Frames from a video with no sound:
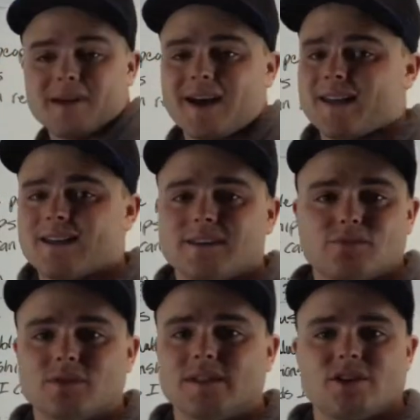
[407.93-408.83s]
not
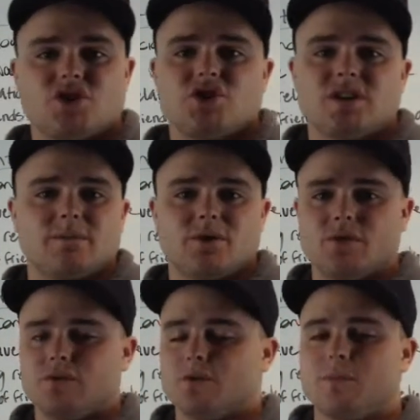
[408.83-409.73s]
a relationship
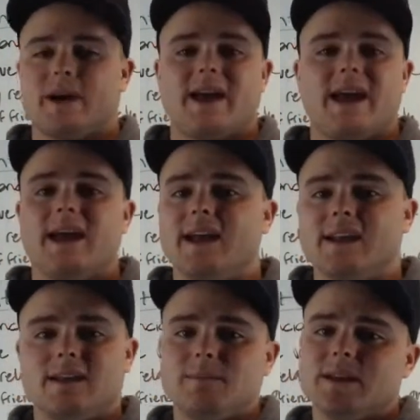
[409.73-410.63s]
guru by
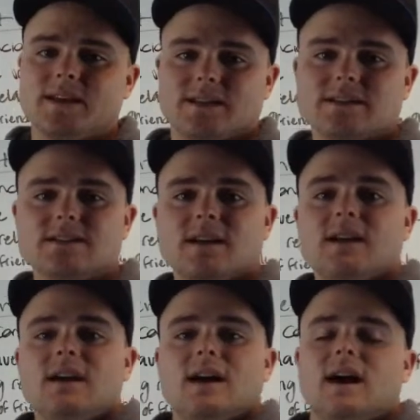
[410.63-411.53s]
any means,
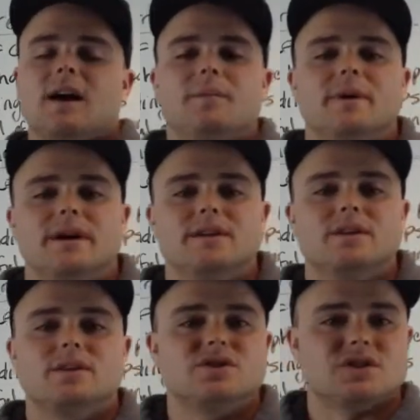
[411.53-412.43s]

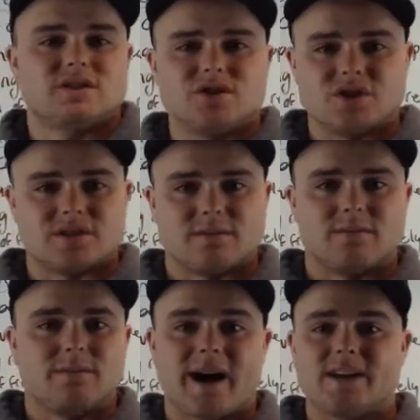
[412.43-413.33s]
but just
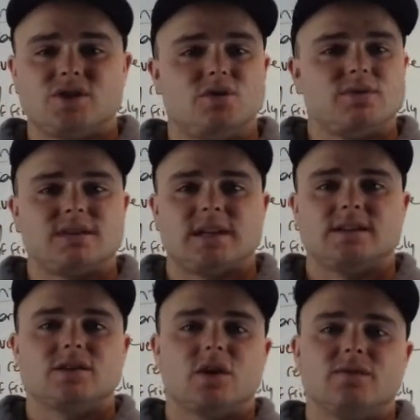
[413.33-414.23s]
my 2
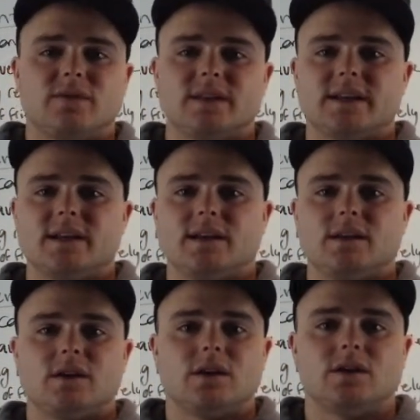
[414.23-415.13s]
cents.
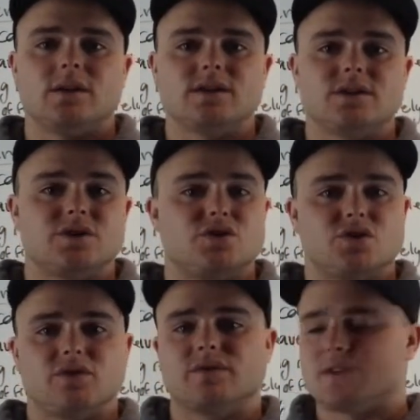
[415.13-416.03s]
Hopefully, it's
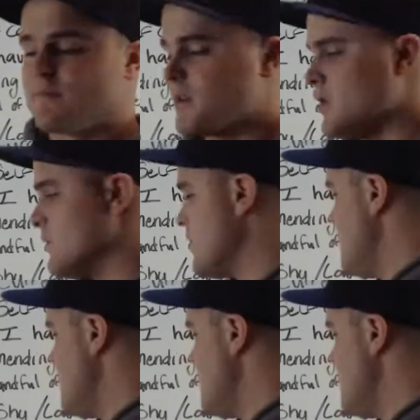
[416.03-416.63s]
true for some of you.